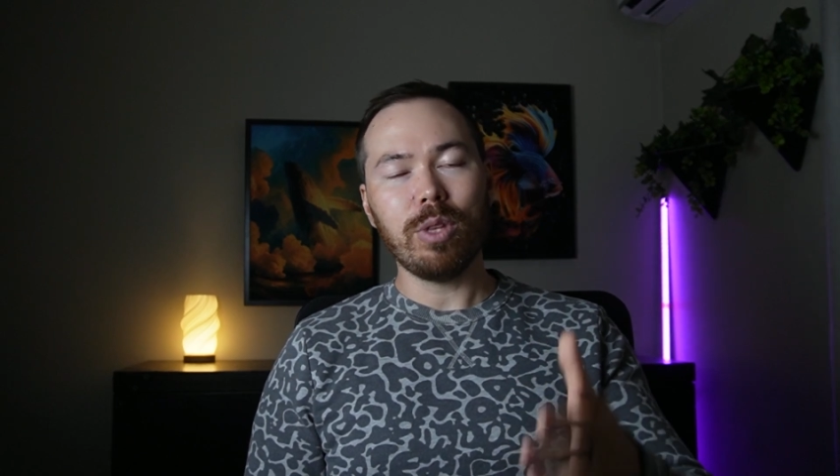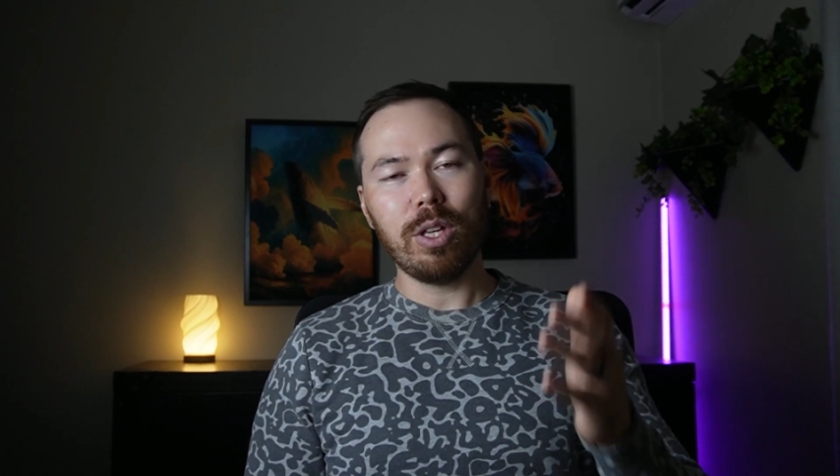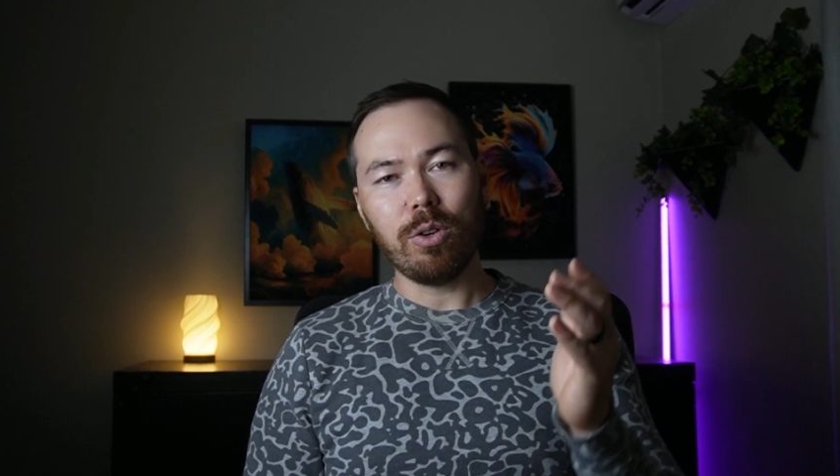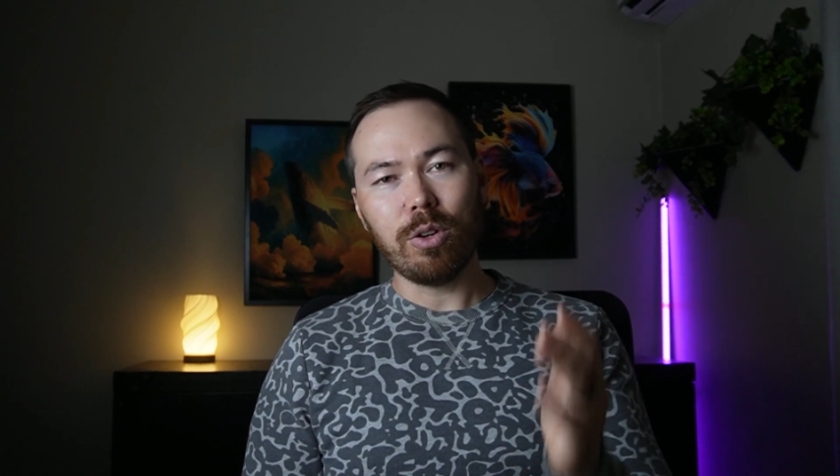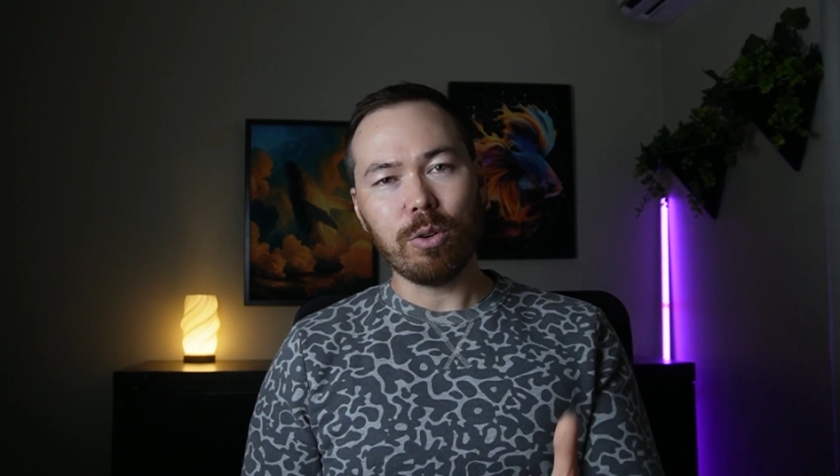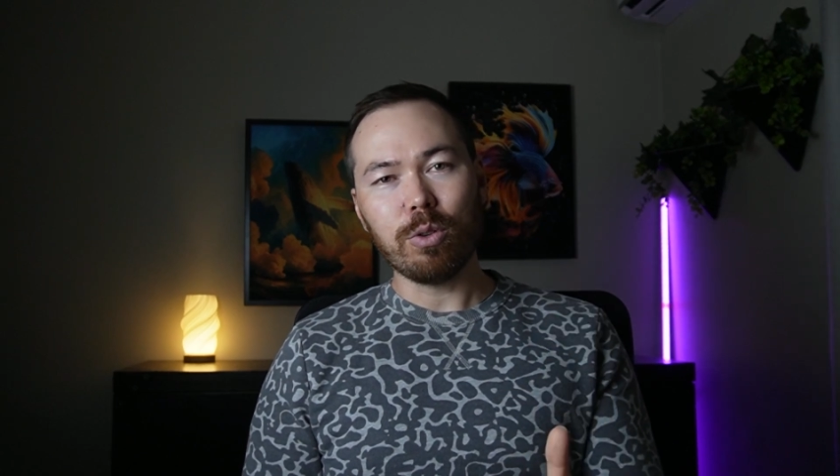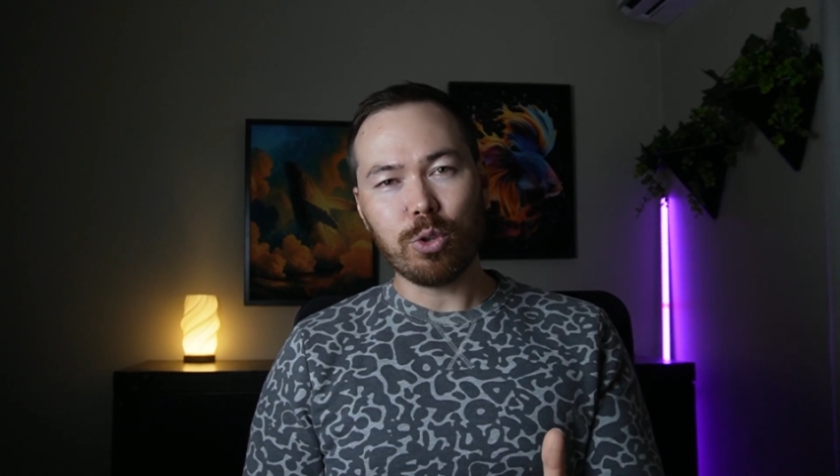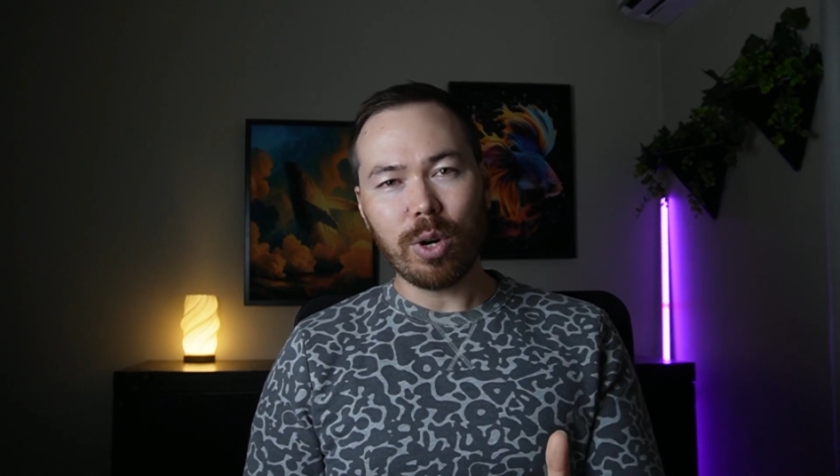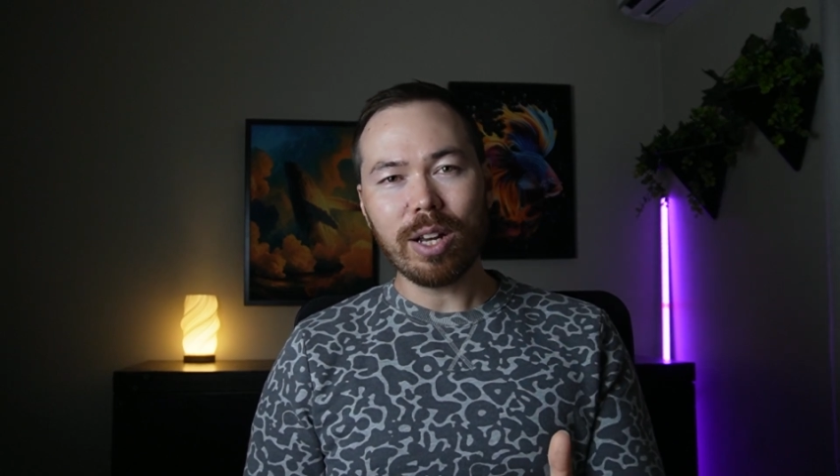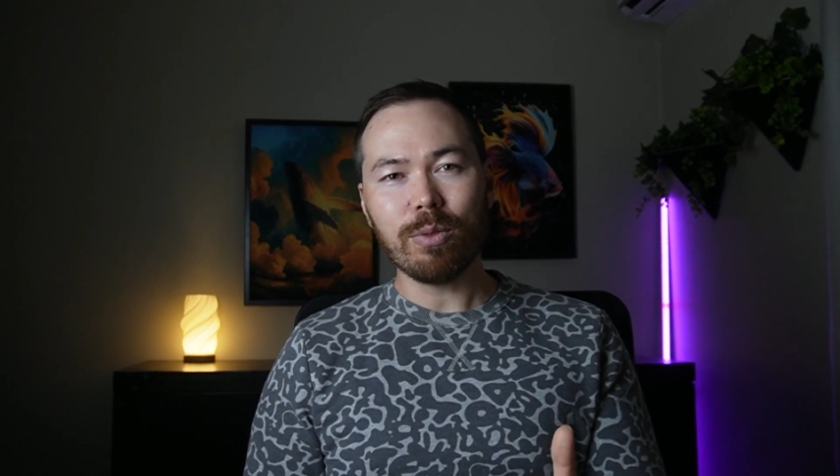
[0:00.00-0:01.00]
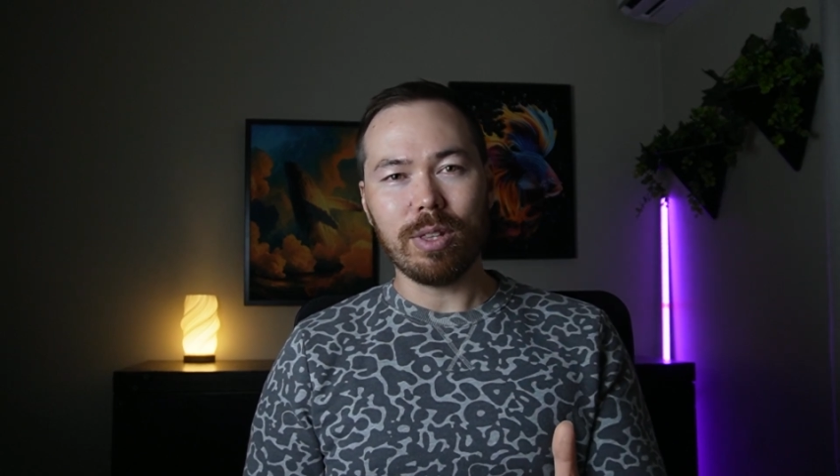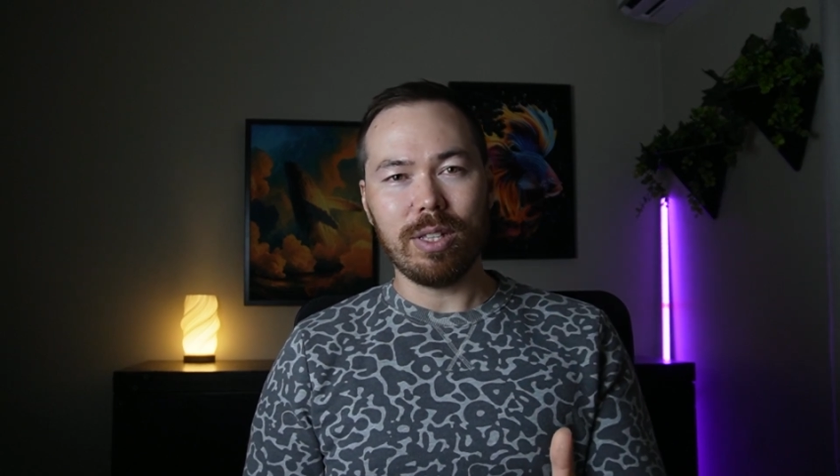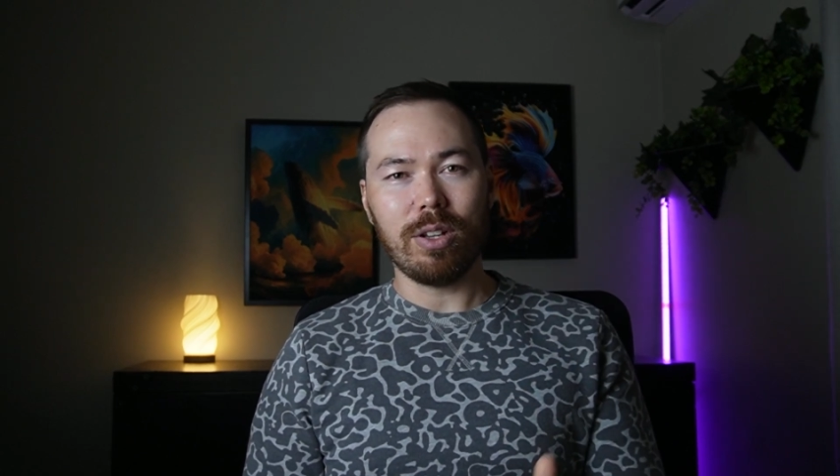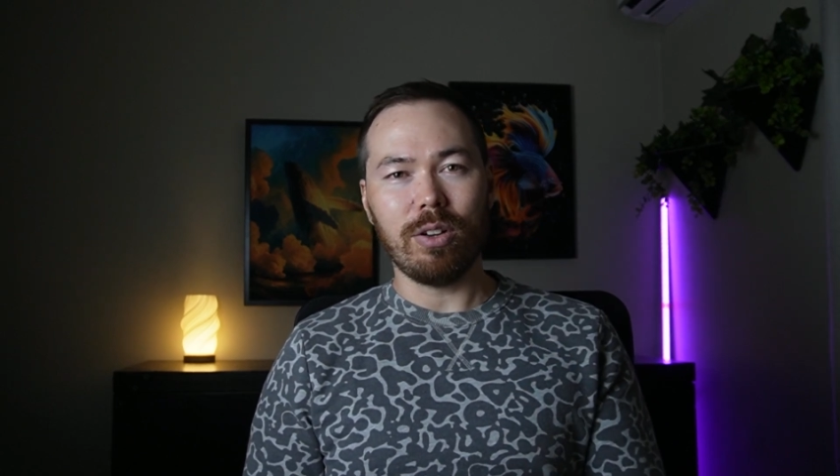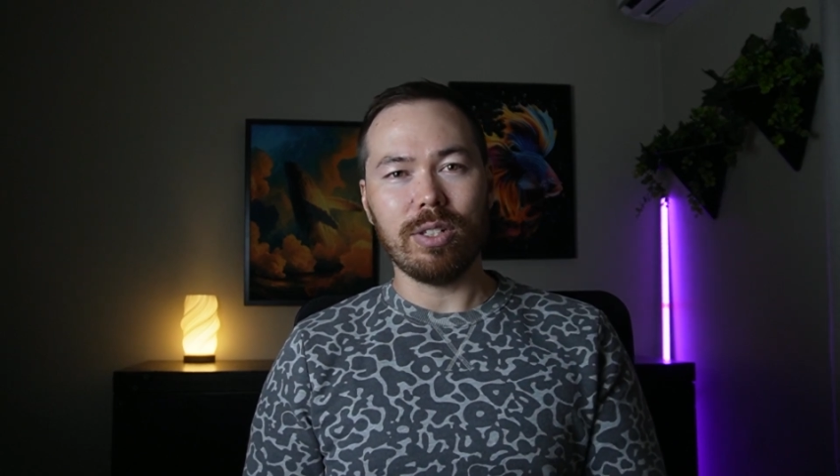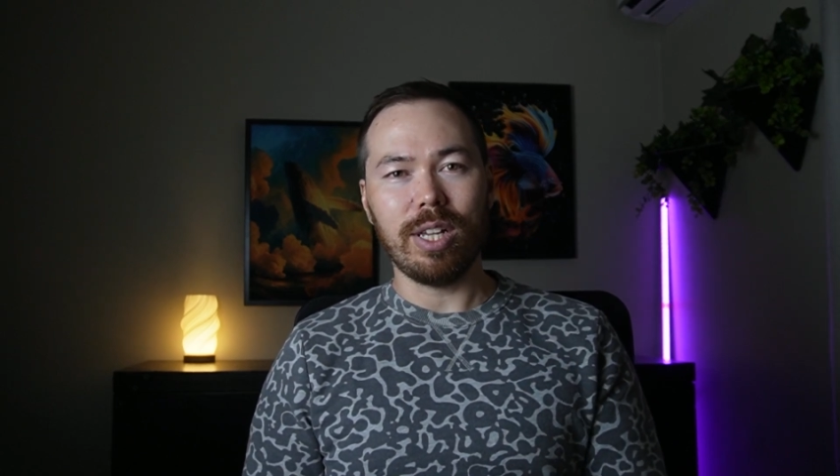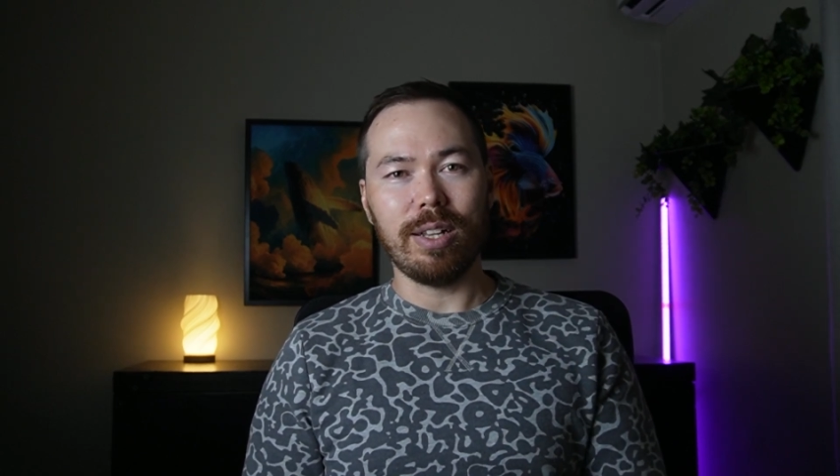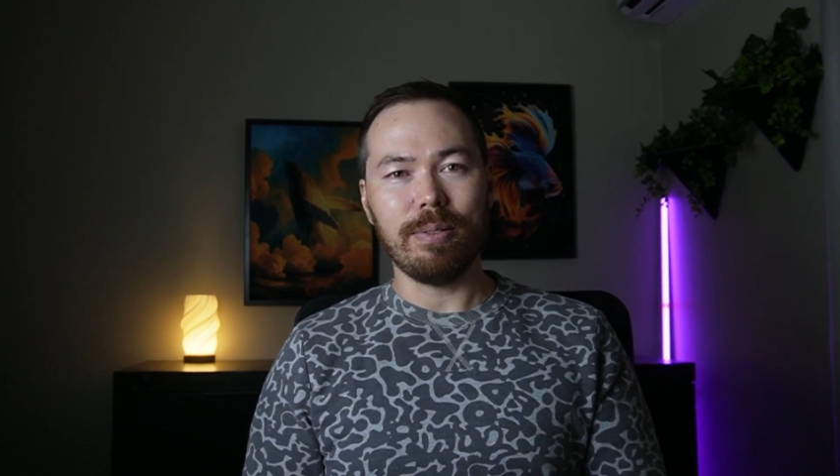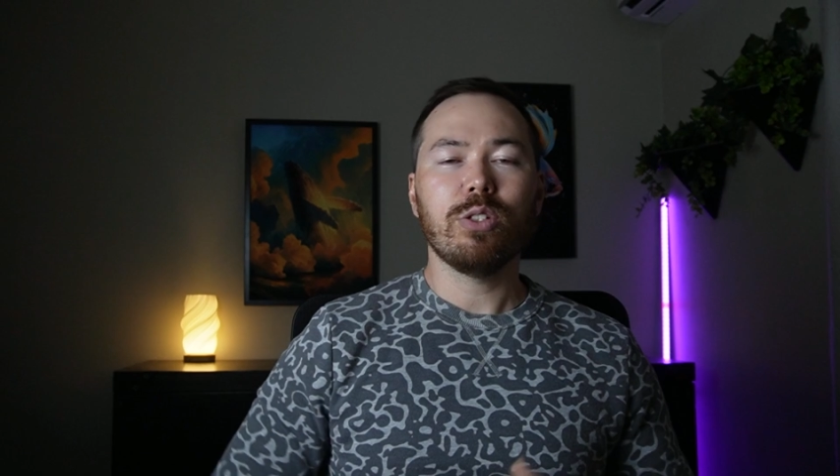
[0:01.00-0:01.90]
that you're going to attract with this content.